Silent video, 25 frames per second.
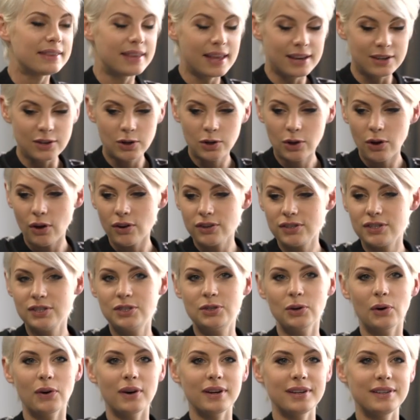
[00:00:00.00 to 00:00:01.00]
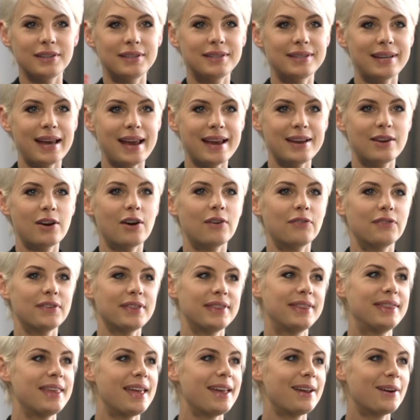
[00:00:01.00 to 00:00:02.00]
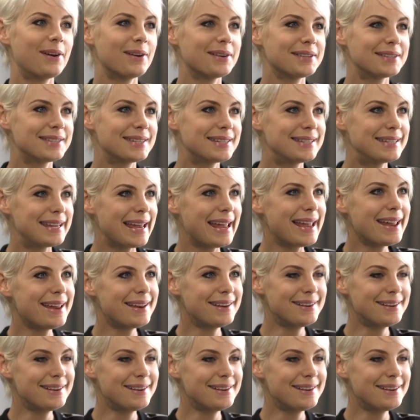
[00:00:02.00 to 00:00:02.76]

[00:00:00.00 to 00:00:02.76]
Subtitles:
And then you close the door and you take off and there goes the tea.